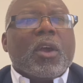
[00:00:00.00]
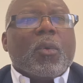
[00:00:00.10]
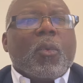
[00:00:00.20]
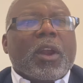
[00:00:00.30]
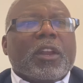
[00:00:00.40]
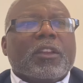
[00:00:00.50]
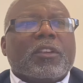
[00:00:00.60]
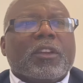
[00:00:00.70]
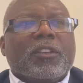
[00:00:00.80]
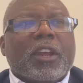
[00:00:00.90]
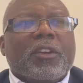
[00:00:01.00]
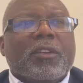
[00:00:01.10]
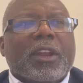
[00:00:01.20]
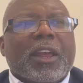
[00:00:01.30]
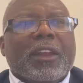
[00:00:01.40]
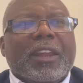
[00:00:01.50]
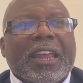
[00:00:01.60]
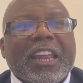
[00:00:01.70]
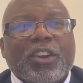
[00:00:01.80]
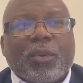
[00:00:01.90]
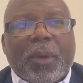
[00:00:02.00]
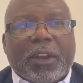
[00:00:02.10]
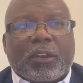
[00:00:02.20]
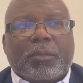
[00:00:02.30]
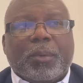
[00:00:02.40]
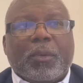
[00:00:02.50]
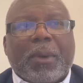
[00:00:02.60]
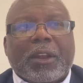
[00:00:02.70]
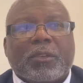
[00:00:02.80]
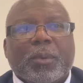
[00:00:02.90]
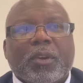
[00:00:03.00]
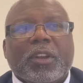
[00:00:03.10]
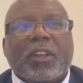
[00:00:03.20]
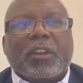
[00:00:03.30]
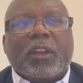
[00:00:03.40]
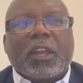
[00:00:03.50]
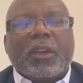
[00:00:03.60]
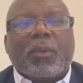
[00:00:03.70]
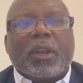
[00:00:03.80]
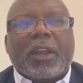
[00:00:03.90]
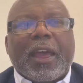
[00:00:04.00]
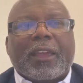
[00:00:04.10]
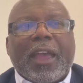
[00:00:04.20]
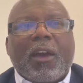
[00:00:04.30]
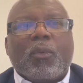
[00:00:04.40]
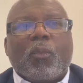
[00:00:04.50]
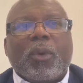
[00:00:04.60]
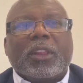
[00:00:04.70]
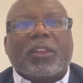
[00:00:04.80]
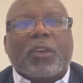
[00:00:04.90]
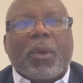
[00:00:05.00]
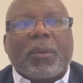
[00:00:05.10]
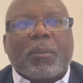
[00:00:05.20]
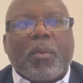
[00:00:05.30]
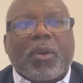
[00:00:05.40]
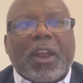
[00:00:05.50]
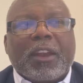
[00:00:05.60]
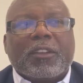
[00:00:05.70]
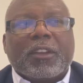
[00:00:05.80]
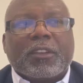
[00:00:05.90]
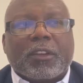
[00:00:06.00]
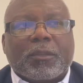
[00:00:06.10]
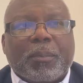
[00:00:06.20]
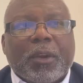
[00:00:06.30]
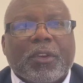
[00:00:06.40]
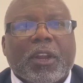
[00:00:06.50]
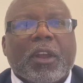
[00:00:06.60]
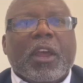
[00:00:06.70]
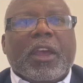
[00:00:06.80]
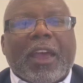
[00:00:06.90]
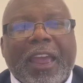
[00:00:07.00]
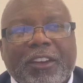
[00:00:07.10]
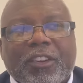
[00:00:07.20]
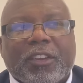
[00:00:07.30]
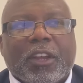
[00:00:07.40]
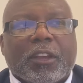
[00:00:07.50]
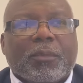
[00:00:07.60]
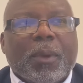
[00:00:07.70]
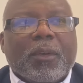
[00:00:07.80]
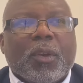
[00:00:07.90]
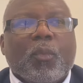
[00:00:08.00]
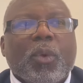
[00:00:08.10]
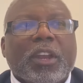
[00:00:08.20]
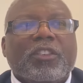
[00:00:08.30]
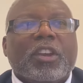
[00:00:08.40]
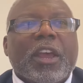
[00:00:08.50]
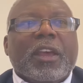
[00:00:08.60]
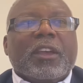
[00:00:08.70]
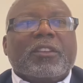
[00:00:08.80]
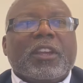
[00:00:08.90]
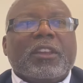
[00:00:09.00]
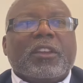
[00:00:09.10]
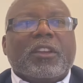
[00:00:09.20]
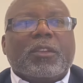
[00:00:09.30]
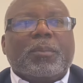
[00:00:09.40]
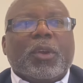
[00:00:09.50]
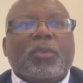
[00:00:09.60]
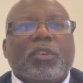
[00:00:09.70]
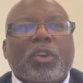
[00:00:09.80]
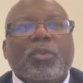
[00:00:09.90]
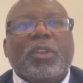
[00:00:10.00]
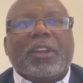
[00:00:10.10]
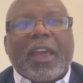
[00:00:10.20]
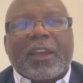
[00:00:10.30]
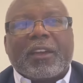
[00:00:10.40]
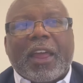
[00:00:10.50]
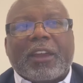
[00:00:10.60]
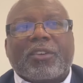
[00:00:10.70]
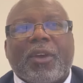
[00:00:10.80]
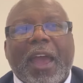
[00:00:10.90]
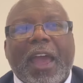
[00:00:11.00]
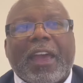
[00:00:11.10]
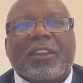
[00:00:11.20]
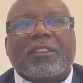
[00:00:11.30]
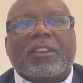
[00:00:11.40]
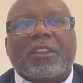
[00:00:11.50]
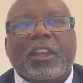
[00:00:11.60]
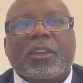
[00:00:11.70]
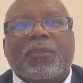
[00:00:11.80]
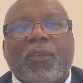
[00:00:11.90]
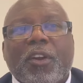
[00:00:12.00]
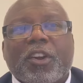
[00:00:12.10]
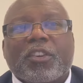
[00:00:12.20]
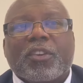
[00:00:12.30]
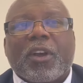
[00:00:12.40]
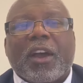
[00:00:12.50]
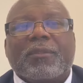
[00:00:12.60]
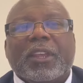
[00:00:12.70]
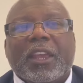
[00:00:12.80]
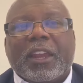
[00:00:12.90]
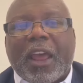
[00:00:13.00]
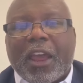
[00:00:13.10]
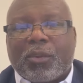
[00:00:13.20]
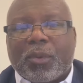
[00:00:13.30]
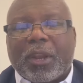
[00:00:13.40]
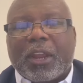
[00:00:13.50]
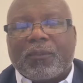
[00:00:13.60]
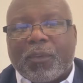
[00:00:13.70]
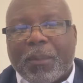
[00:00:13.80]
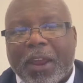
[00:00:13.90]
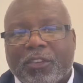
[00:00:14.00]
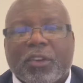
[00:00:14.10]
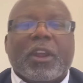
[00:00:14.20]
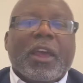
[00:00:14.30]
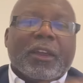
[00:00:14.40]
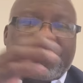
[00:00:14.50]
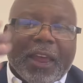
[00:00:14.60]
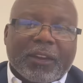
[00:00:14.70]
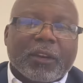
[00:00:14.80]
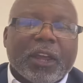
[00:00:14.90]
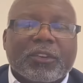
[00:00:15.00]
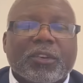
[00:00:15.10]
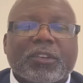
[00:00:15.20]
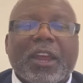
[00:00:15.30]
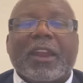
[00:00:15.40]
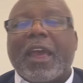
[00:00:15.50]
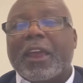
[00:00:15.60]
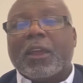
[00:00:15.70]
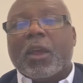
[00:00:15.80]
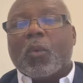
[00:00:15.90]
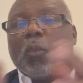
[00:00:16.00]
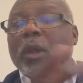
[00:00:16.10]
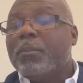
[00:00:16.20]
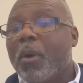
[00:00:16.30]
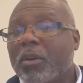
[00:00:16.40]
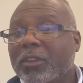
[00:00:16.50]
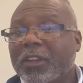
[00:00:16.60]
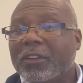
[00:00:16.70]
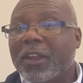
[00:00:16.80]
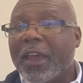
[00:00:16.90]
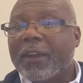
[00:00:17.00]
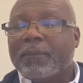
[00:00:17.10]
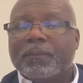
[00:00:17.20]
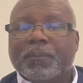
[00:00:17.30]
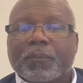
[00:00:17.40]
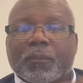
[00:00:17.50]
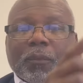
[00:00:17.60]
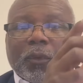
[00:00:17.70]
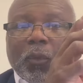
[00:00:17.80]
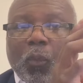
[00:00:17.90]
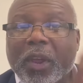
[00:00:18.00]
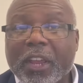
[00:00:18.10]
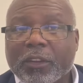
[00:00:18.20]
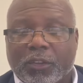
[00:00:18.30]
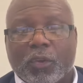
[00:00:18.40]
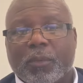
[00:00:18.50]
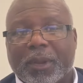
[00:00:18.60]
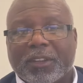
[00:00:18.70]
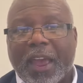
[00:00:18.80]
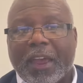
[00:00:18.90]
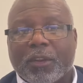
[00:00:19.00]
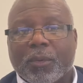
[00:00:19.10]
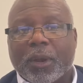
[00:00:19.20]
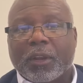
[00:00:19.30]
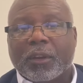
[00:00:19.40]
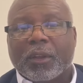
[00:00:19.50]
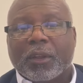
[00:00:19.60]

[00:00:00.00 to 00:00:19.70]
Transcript: what is considered an indirect dispute by disputing the delinquent account with the credit reporting agency's Experian, which sent the dispute to the debt collector as the furnisher of the inaccurate information. Debt collector is saying, hey, we bought this debt, we assume it's accurate,